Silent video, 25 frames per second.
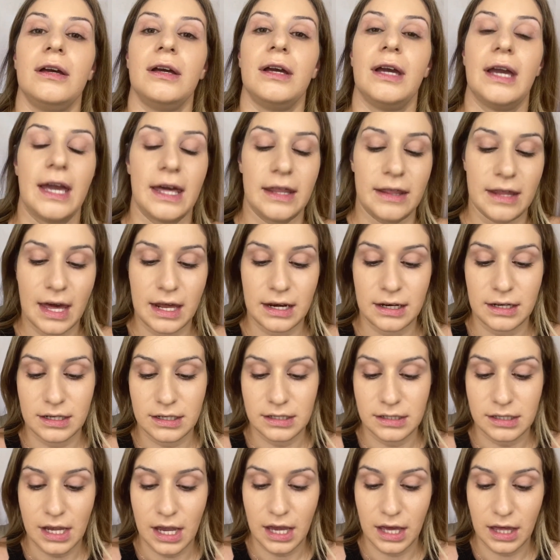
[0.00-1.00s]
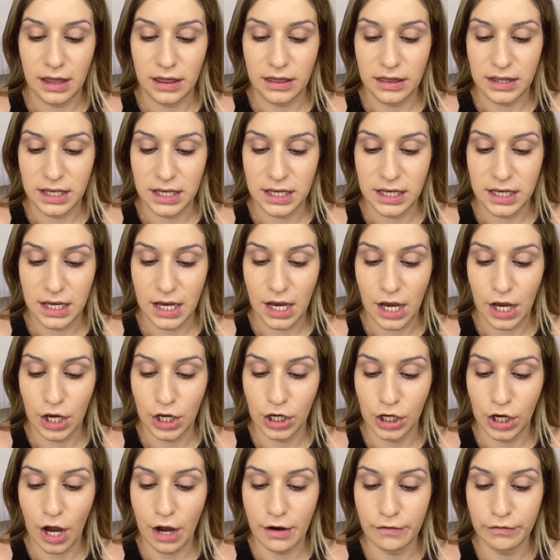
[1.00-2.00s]
and that is the
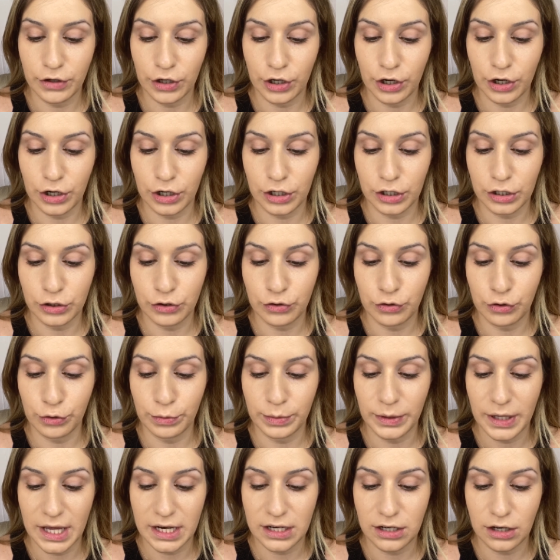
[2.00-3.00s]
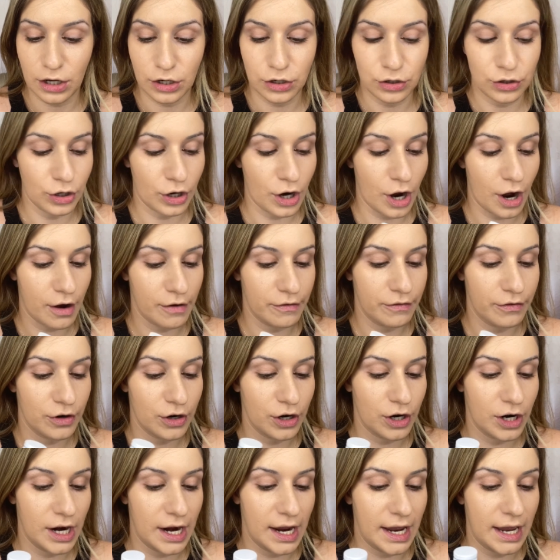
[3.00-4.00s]
CoverGirl True Blend
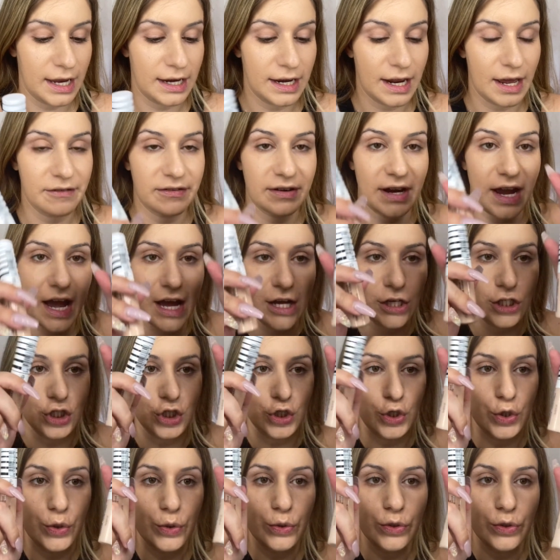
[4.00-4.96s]
Undercover, and I've got two